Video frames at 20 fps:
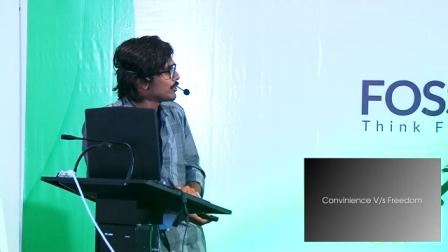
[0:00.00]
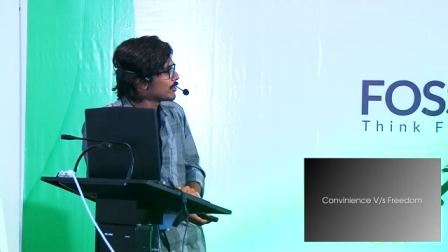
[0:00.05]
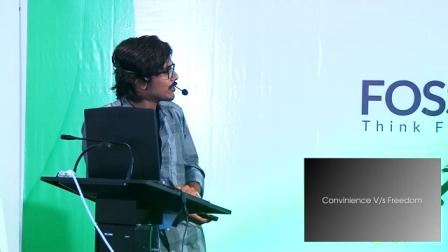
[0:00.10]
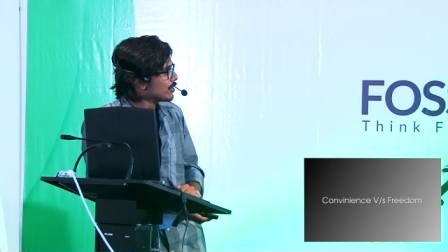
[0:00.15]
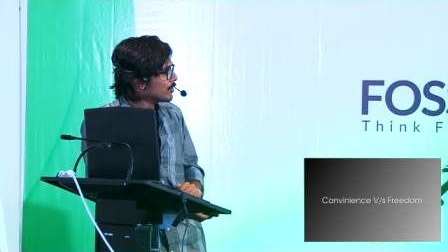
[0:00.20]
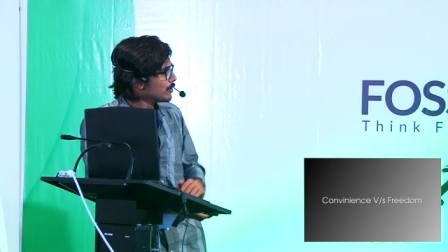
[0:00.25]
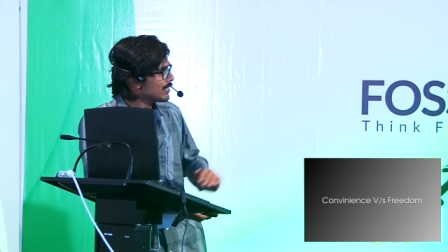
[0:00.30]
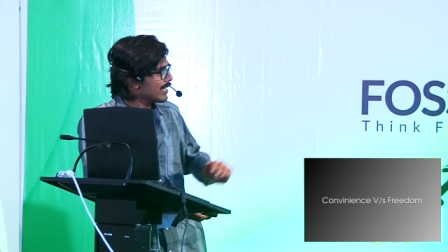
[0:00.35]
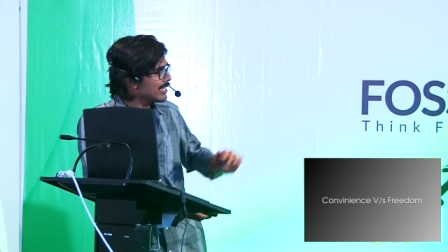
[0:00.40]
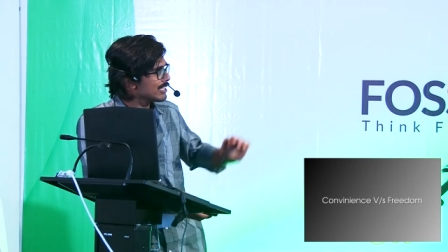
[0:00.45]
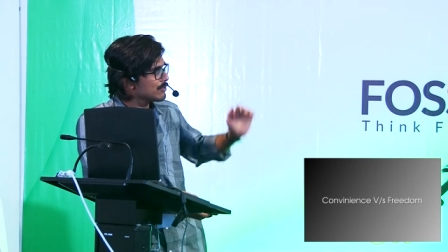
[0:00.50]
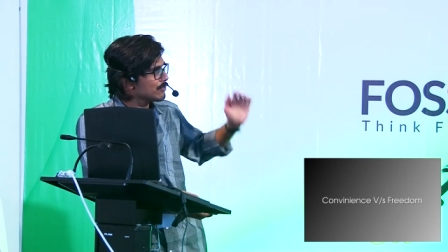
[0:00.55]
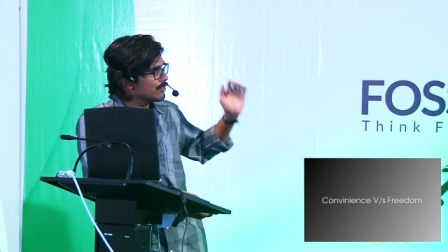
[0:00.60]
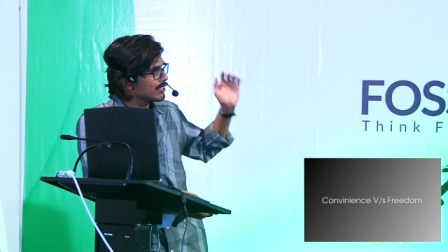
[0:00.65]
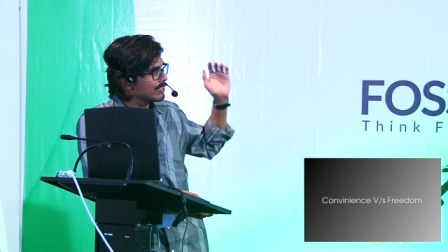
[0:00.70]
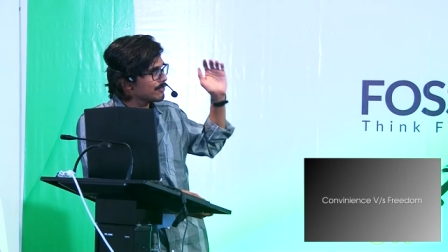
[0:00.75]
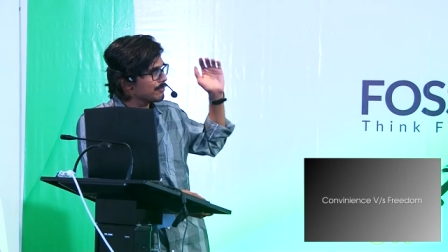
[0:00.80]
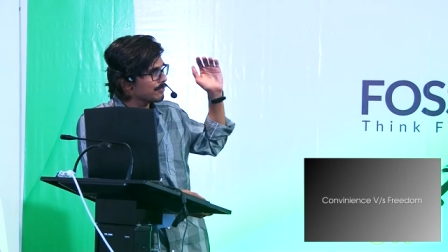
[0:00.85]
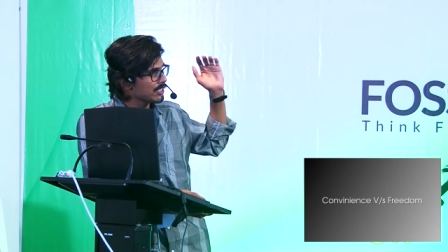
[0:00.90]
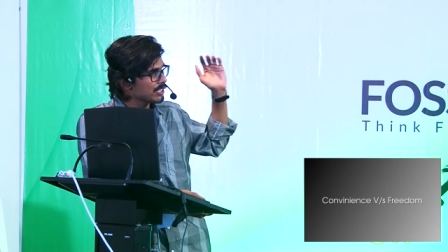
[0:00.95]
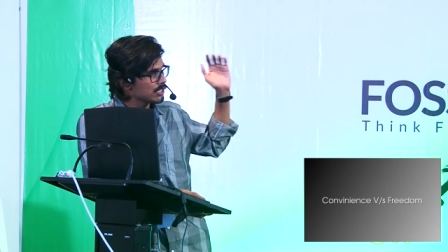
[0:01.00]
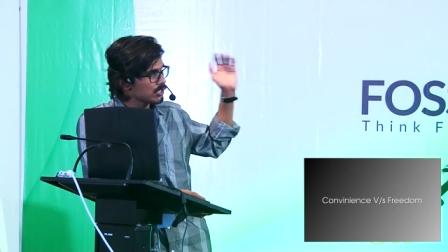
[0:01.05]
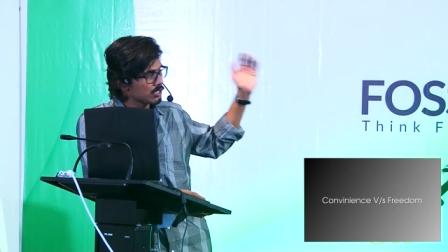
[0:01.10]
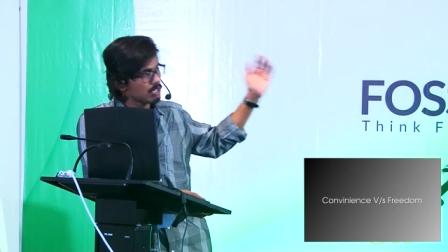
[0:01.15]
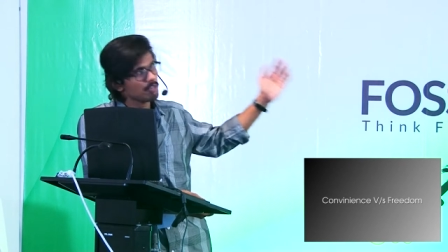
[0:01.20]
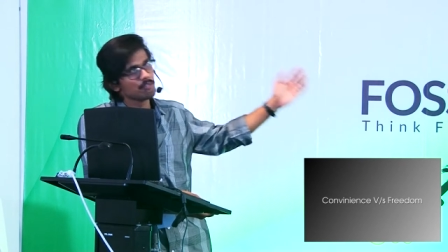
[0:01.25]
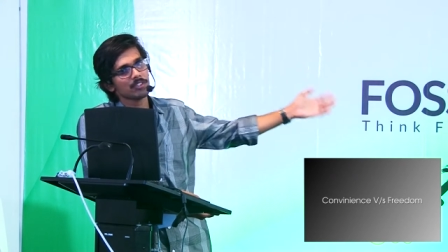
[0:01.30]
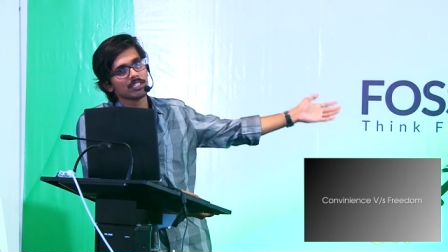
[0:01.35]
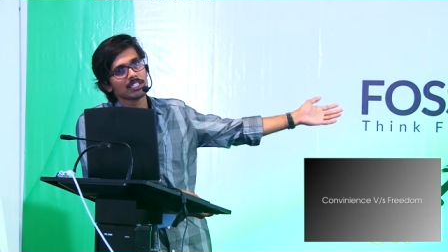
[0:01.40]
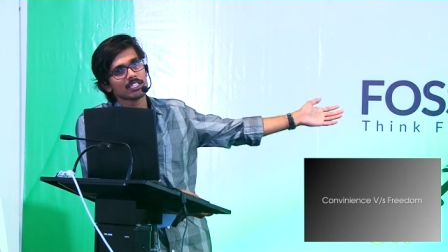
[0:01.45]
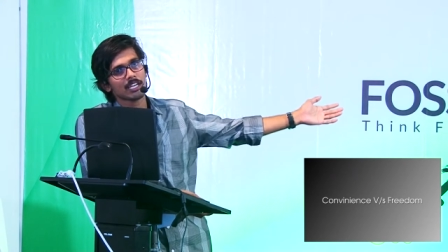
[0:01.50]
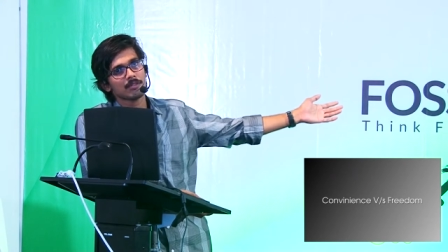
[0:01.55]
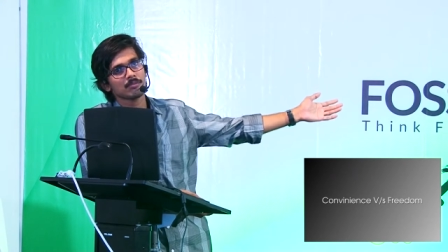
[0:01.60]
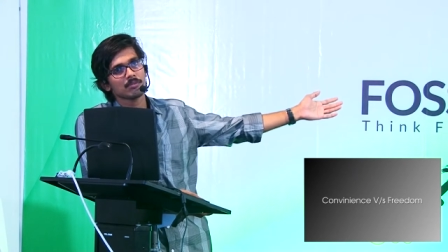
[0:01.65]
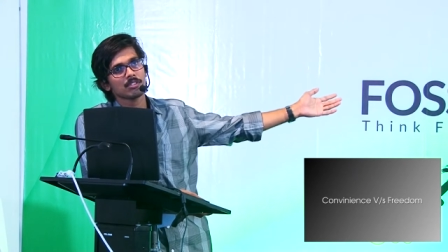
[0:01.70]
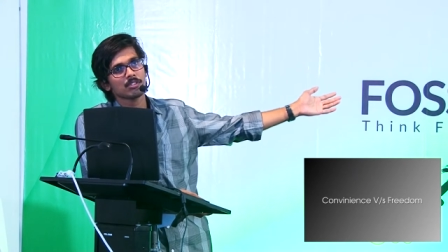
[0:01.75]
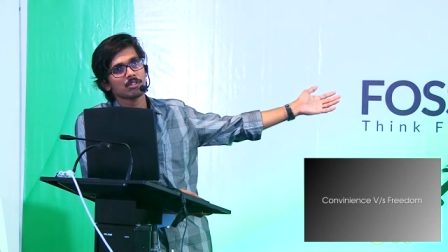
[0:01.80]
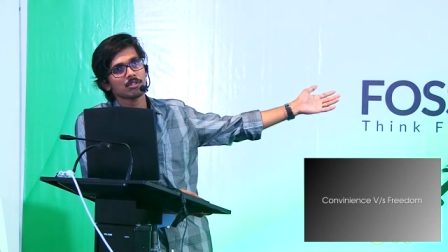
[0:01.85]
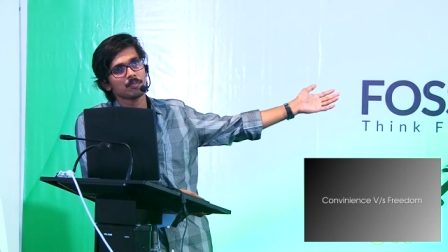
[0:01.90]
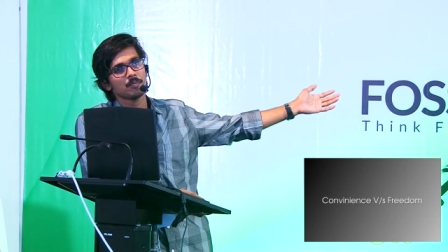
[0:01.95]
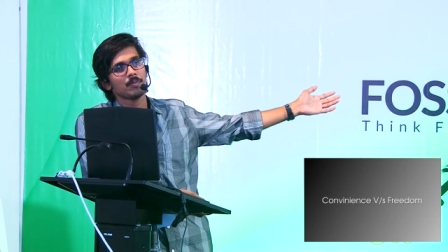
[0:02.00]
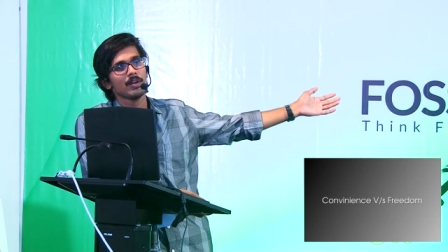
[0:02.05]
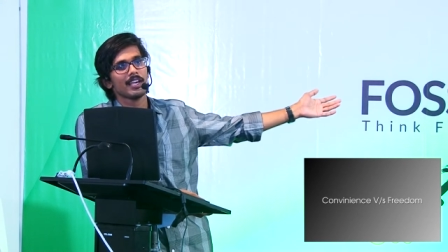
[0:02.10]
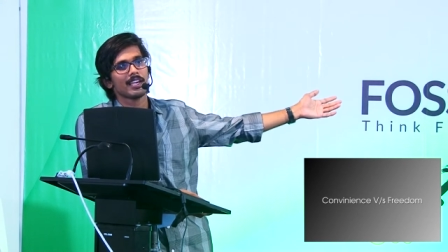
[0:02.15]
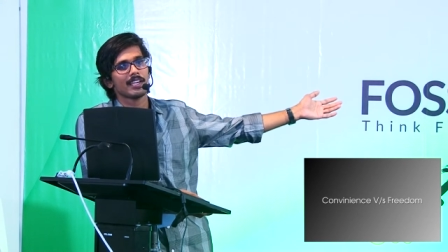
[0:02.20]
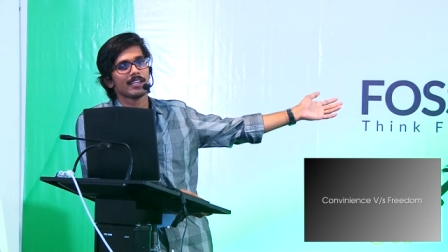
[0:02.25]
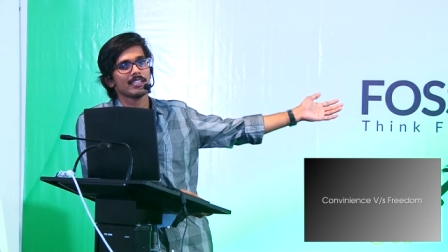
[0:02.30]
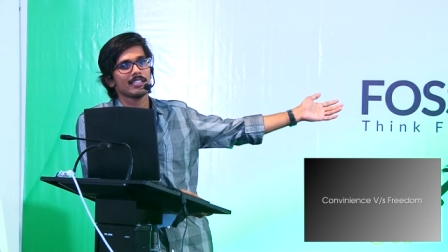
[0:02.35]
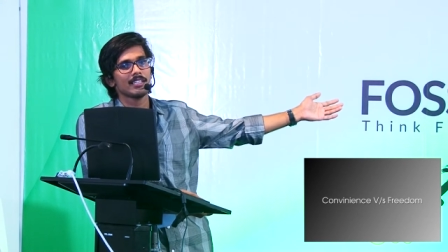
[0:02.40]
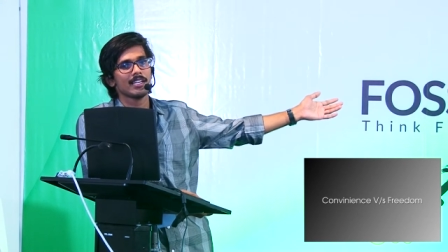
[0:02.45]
So that's where free software comes to play.